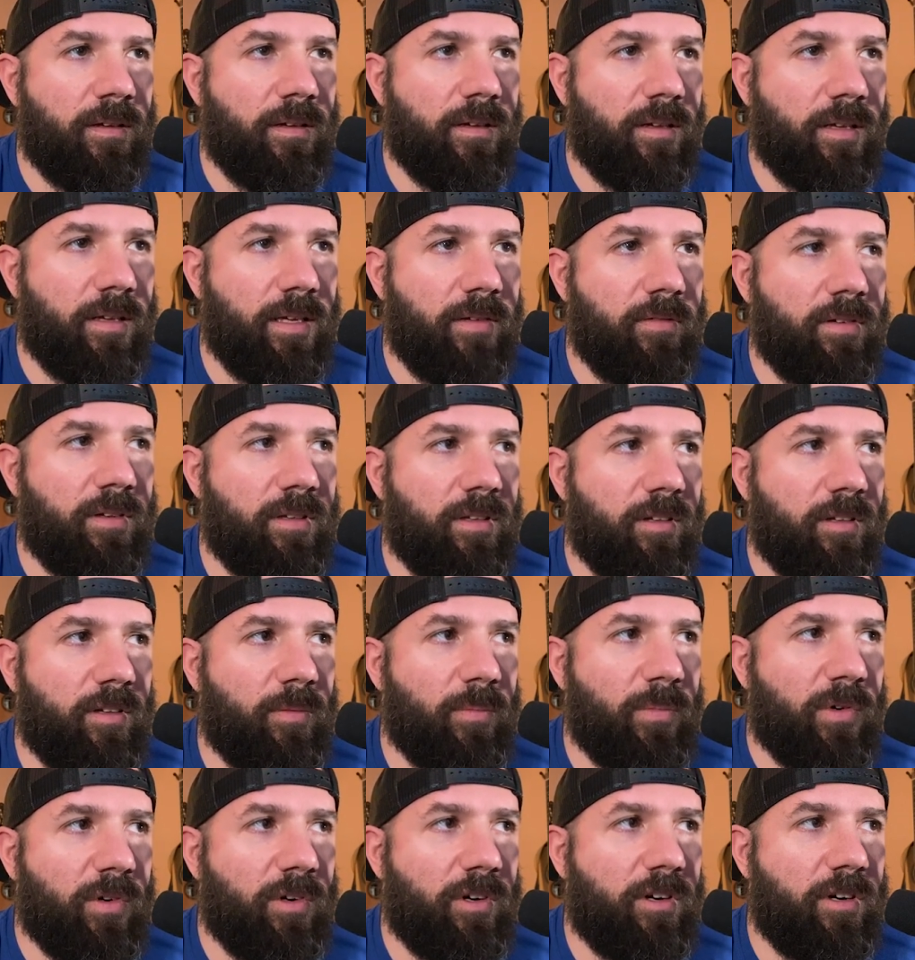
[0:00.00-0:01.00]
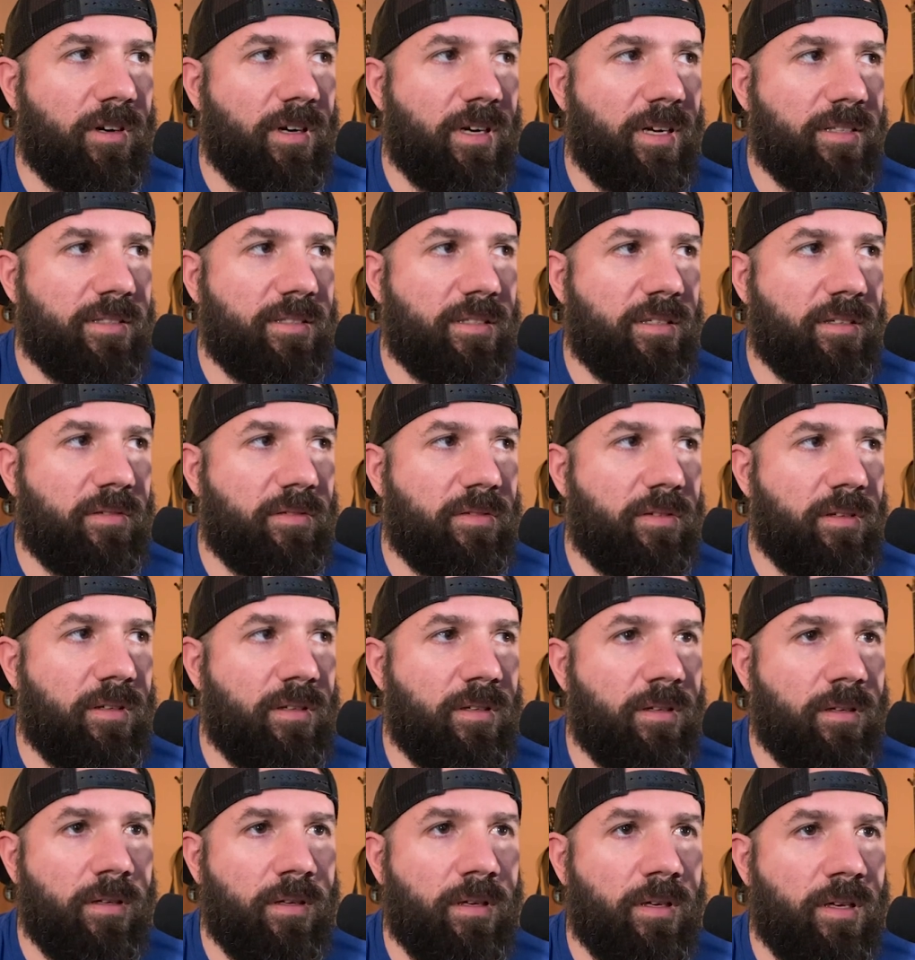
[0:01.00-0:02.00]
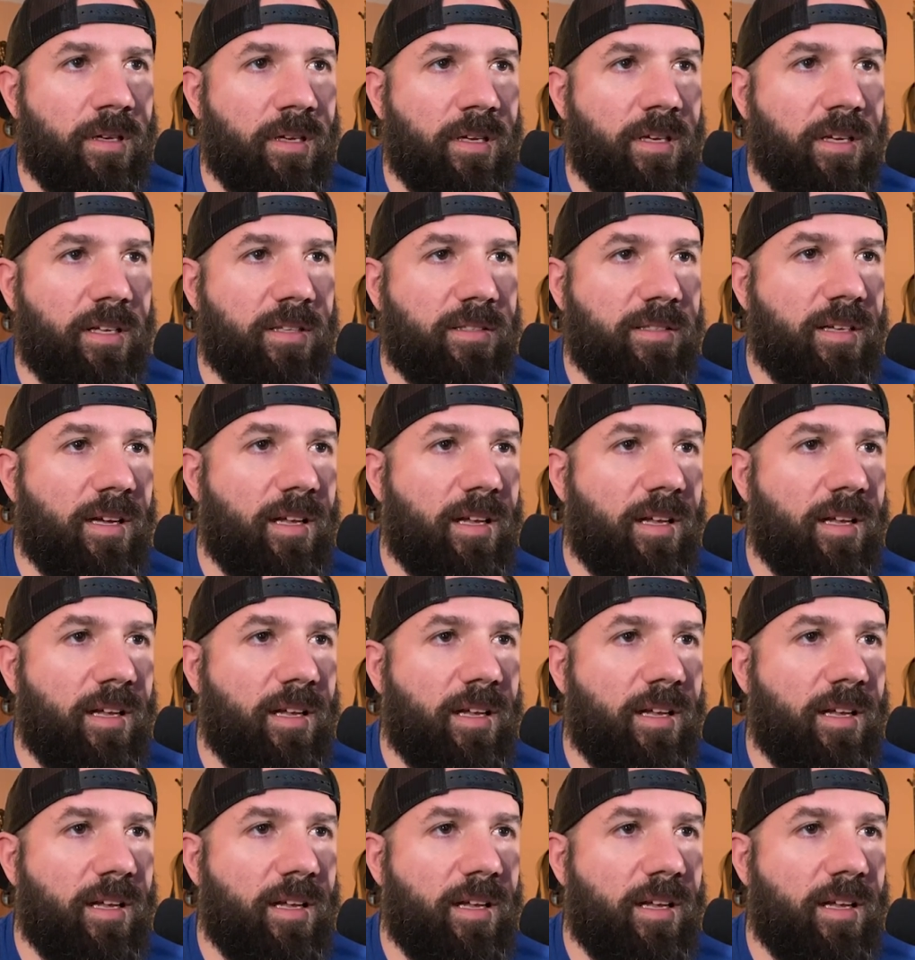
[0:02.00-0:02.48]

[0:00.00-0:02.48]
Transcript: Even a little more aggressive. It's